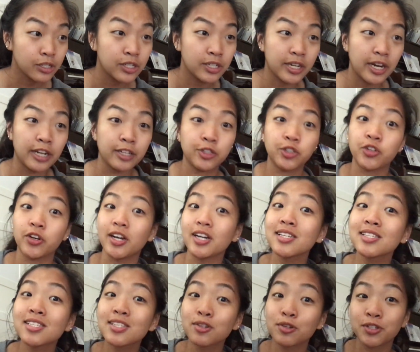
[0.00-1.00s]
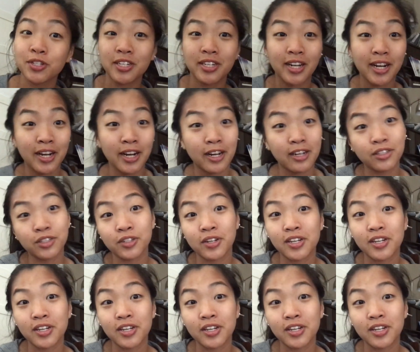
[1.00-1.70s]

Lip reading: did I trust or did I not